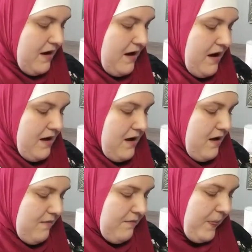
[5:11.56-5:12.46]

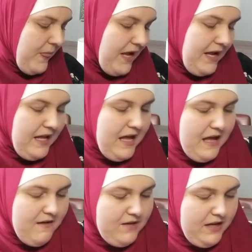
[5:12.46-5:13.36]
I
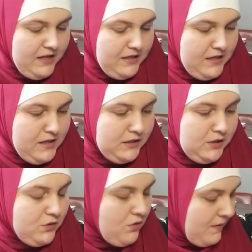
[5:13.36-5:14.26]
have an
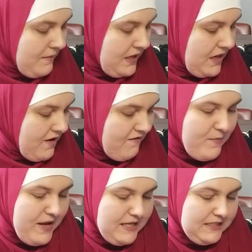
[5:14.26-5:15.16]
assortment of
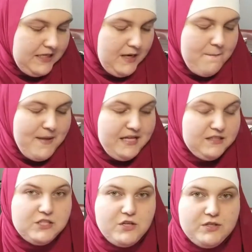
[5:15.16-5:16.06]
pens and
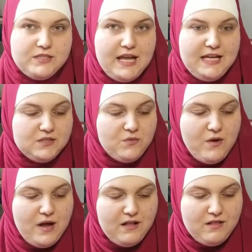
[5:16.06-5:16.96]
pencils as
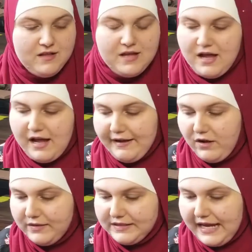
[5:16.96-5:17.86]
well. I
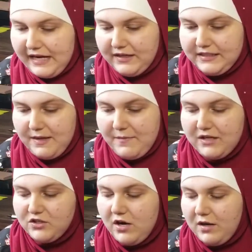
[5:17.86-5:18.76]
always carry some
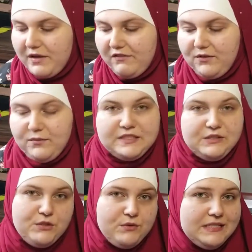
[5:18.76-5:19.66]
extra on me for when
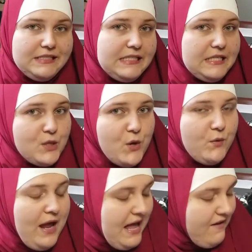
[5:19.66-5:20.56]
students don't
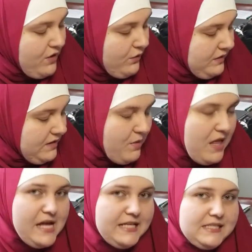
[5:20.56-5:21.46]
have their own
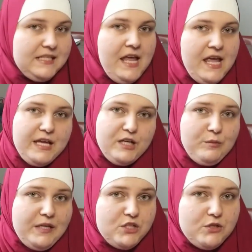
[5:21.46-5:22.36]
supplies. It'll
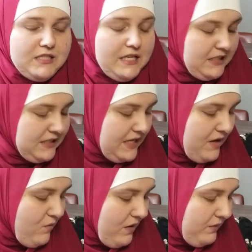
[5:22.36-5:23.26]
be interesting to see
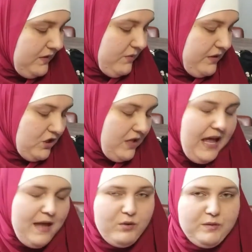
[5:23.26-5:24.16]
when we switch to the
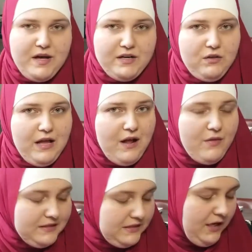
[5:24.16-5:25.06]
hybrid model how
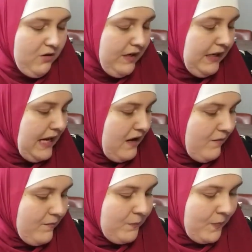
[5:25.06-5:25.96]
that's going to work out.